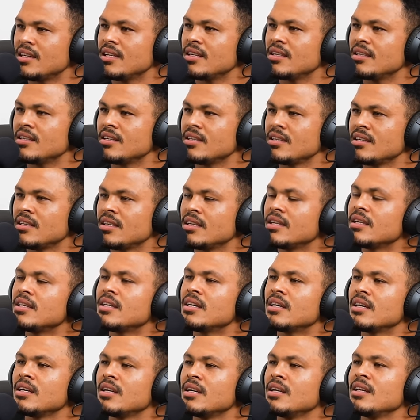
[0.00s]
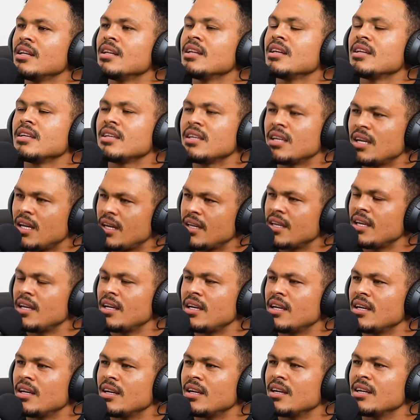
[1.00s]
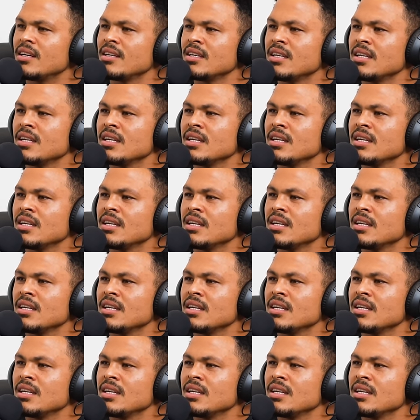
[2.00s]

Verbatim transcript: Yeah, so pak je seker. Yeah, yeah, yeah.